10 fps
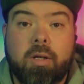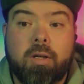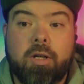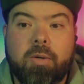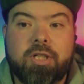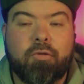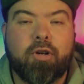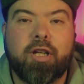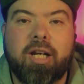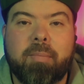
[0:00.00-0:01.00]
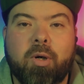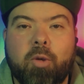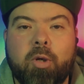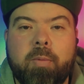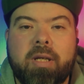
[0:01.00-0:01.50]
Yo, it's your friendly
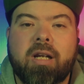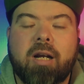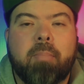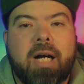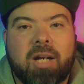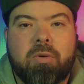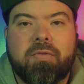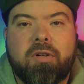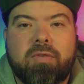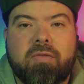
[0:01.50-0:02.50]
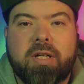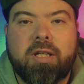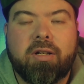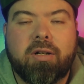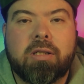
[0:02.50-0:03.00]
neighbourhood Moomin, and I'm back with another
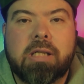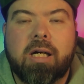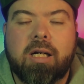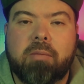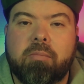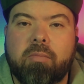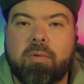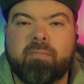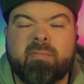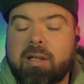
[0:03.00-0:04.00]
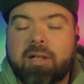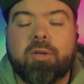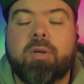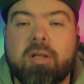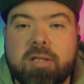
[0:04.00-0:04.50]
video. I
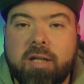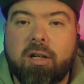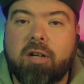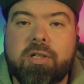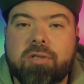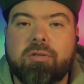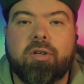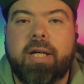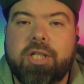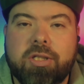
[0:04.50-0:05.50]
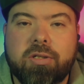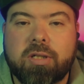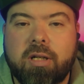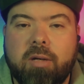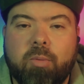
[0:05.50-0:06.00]
do content on original creations,
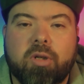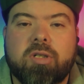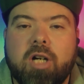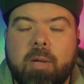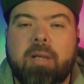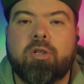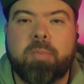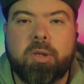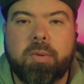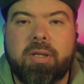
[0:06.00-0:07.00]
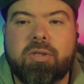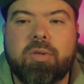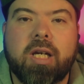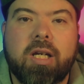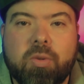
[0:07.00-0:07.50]
and we're going to talk about
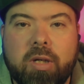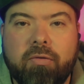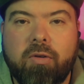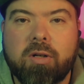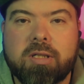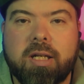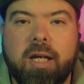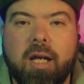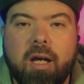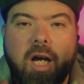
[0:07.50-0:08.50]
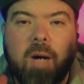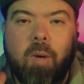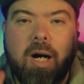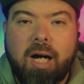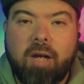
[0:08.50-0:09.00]
WWE2K24 today, and
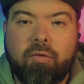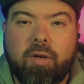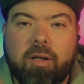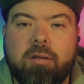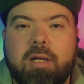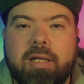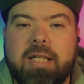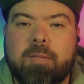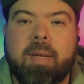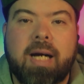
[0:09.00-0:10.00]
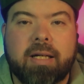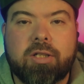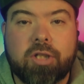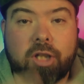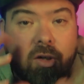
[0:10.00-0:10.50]
what I feel needs to be
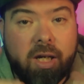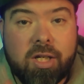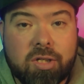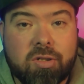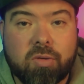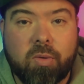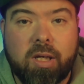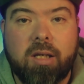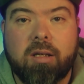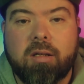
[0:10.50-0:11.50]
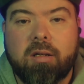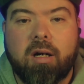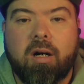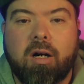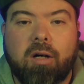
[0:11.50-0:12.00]
added to the creation suite,
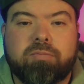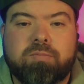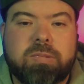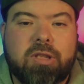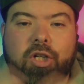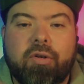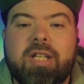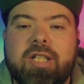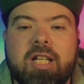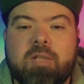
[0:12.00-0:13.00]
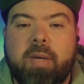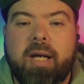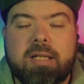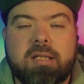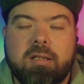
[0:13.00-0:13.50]
or your creation
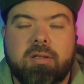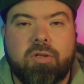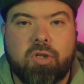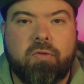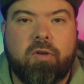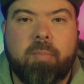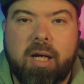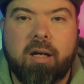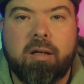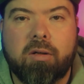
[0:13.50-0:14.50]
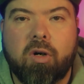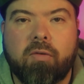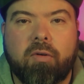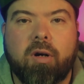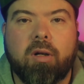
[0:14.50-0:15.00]
aspects, just for a better
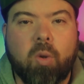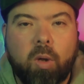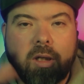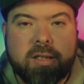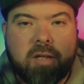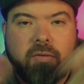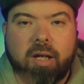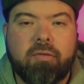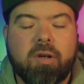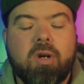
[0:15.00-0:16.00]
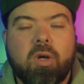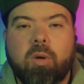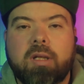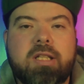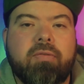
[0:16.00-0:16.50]
overall quality of life.
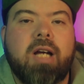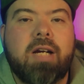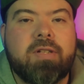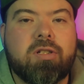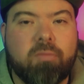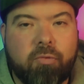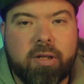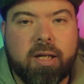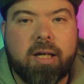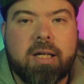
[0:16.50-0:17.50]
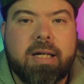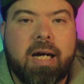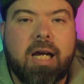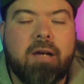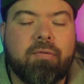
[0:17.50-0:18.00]
Quality of life is something that
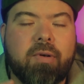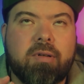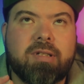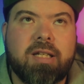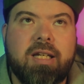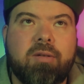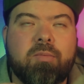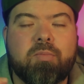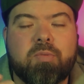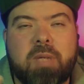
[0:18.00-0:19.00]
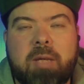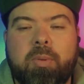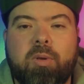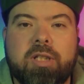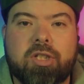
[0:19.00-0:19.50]
I have seen
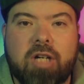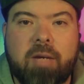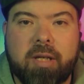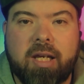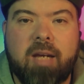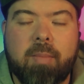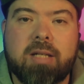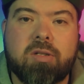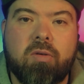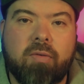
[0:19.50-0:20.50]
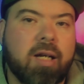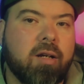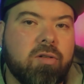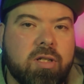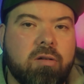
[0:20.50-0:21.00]
people describe the game as, who have got
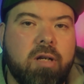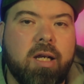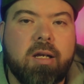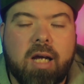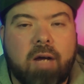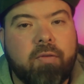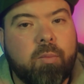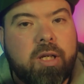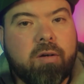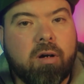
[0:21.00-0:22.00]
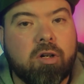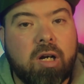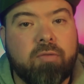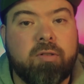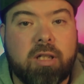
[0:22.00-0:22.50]
hands on it. I think when you got
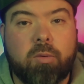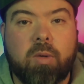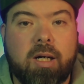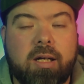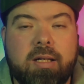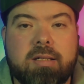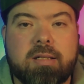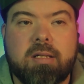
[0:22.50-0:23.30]
graphically wise,